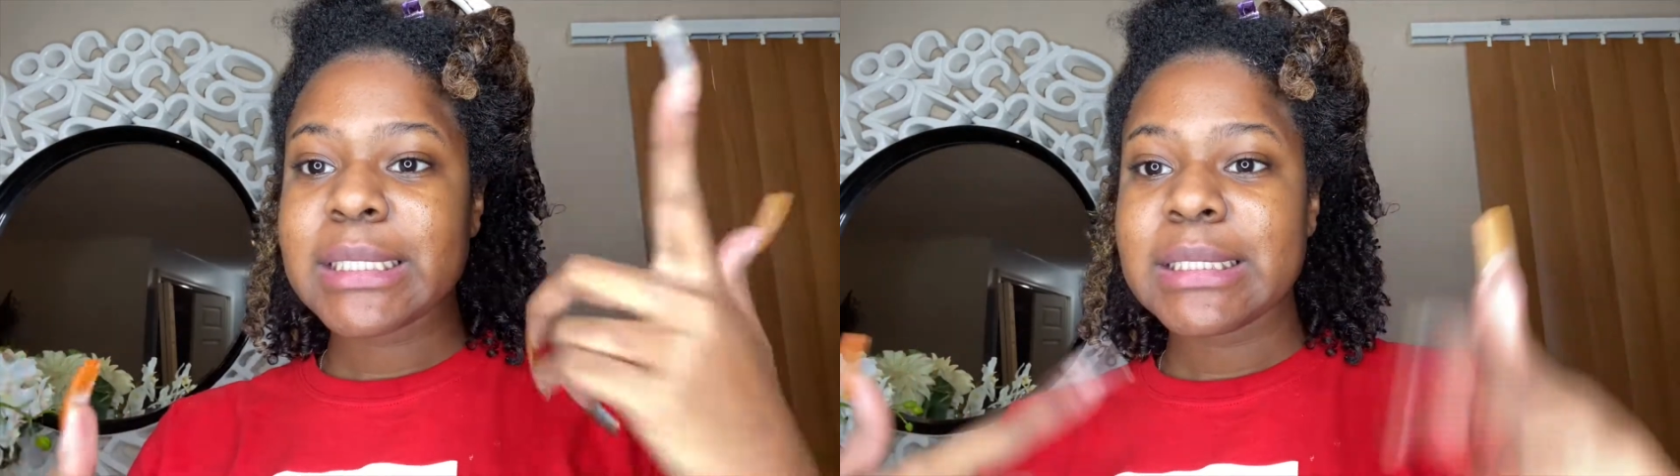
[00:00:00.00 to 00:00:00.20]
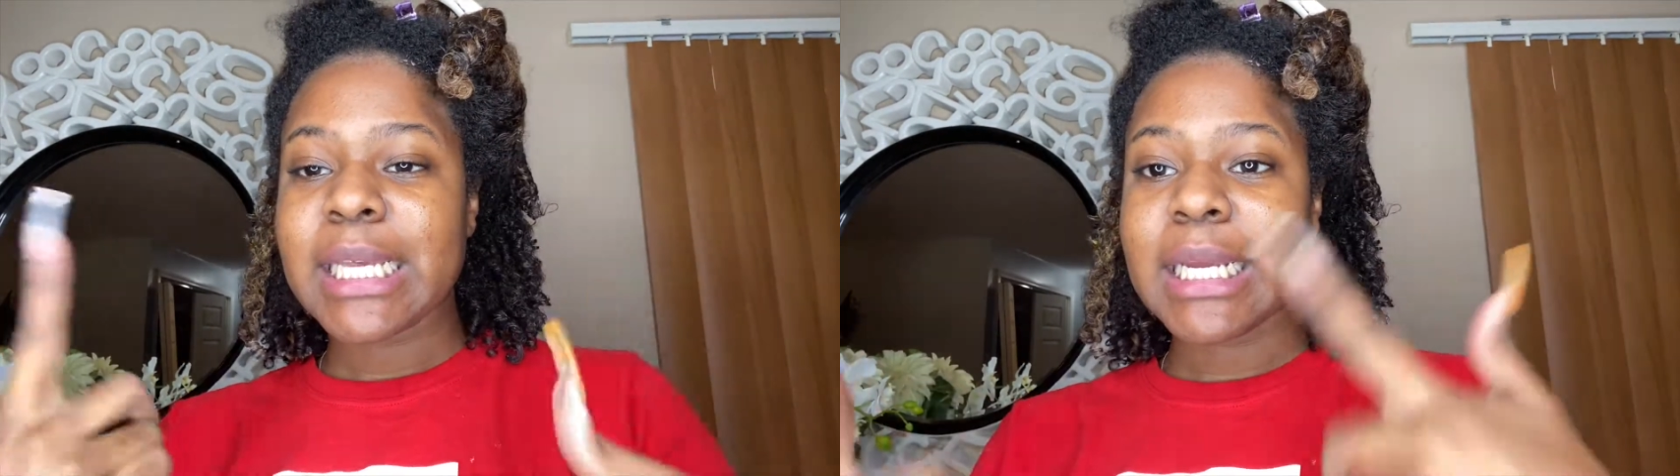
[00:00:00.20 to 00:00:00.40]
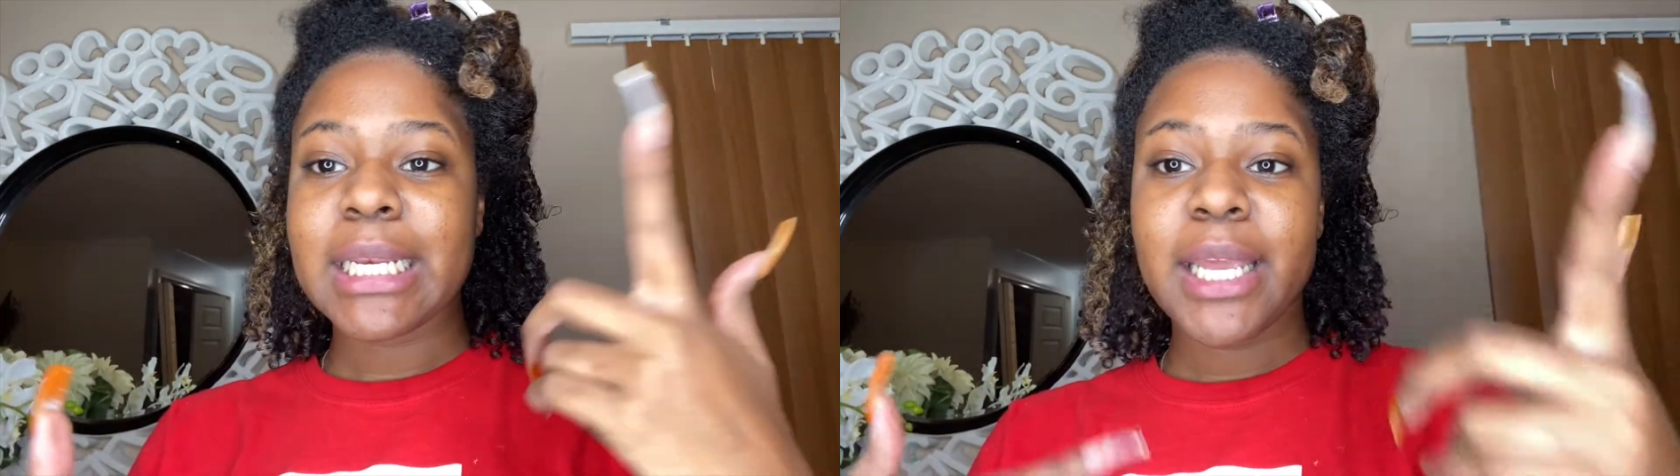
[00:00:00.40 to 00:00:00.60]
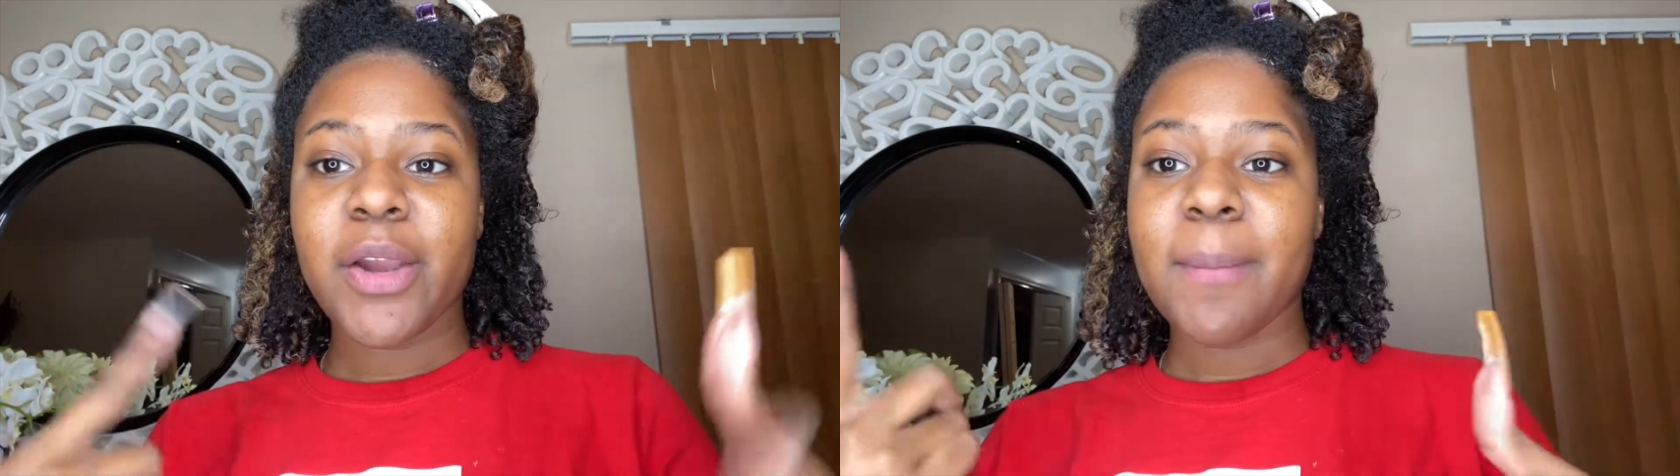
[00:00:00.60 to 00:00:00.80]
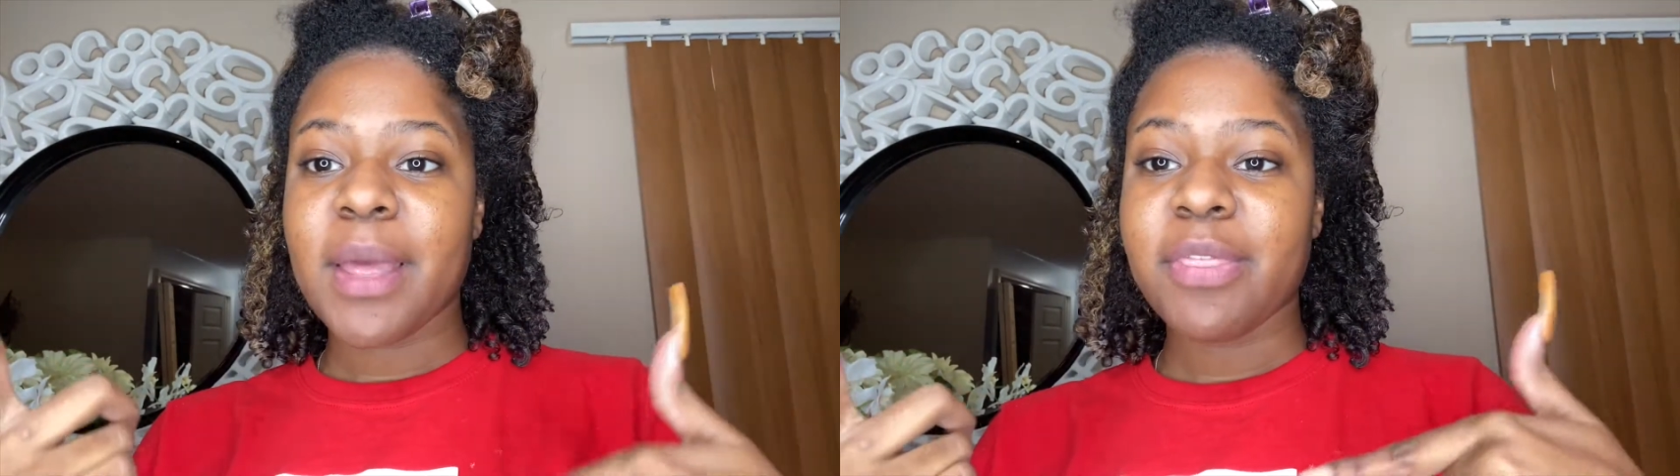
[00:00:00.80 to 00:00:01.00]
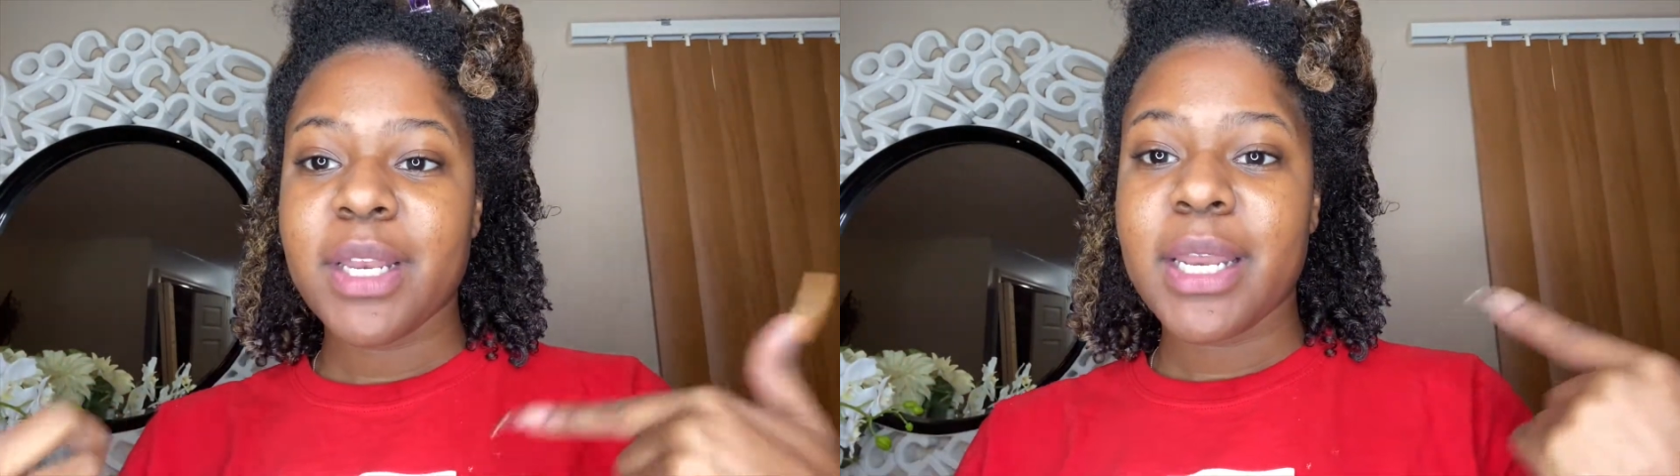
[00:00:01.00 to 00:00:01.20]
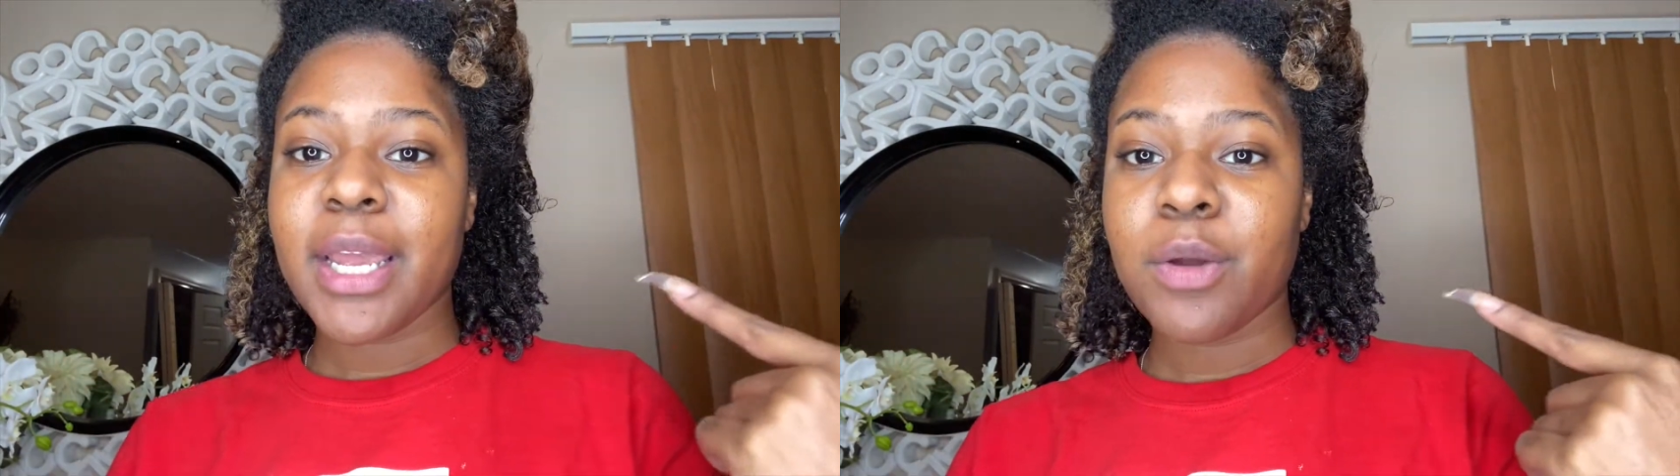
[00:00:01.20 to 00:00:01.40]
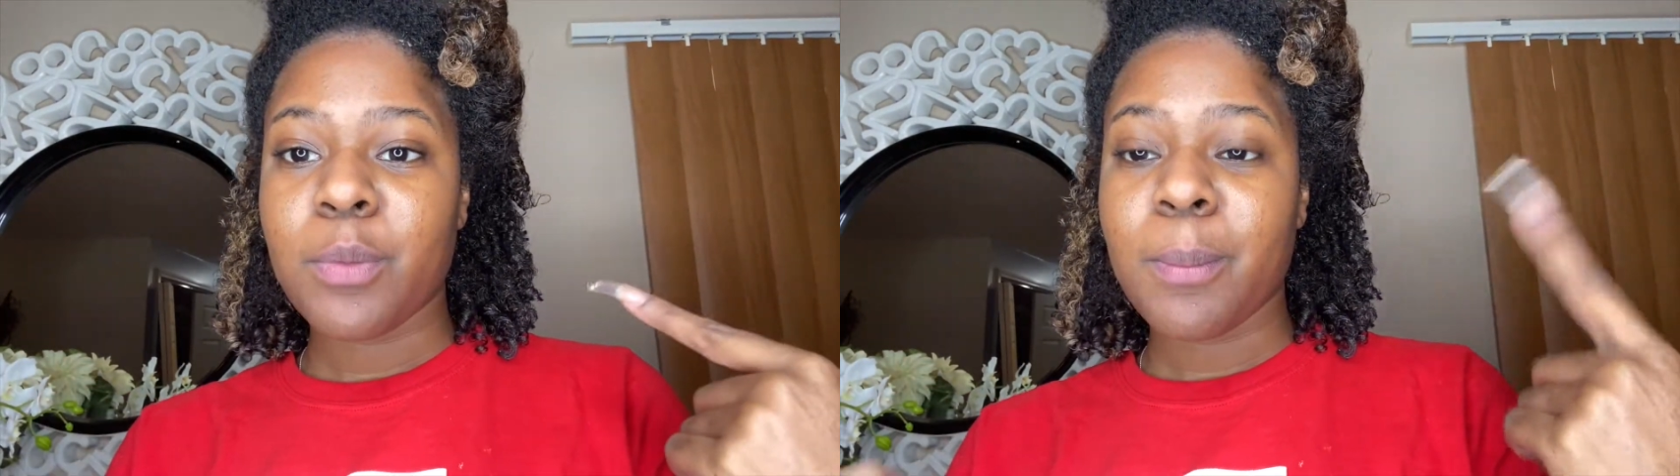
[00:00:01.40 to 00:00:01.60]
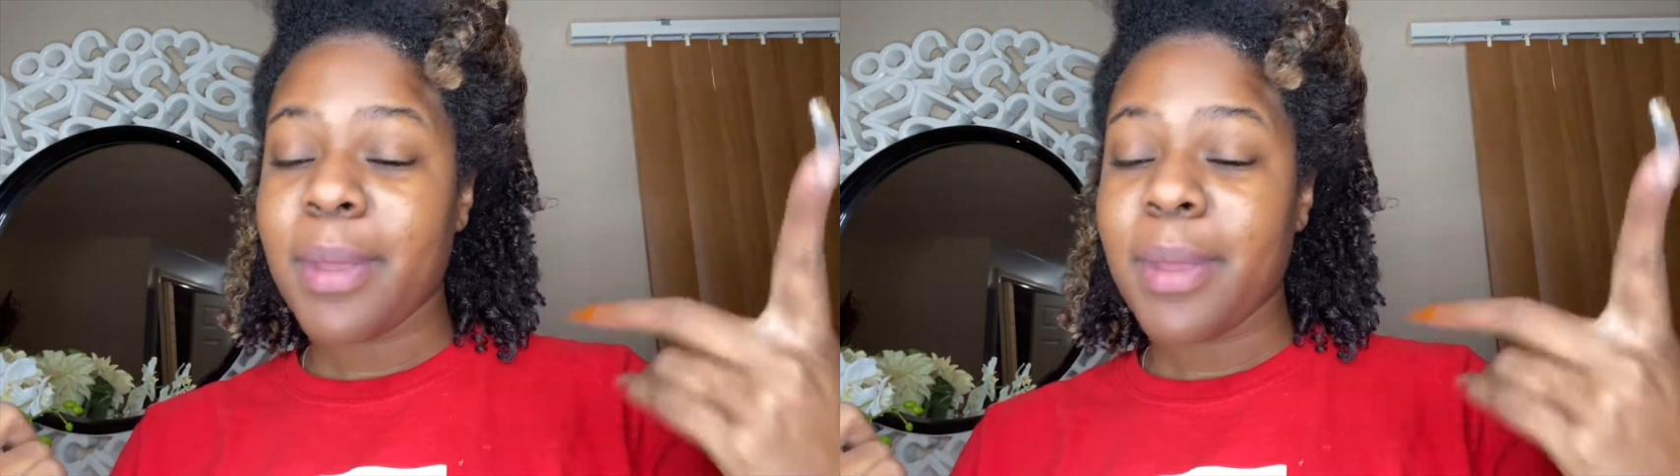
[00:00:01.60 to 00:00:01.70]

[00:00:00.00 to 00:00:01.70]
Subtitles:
technique or method down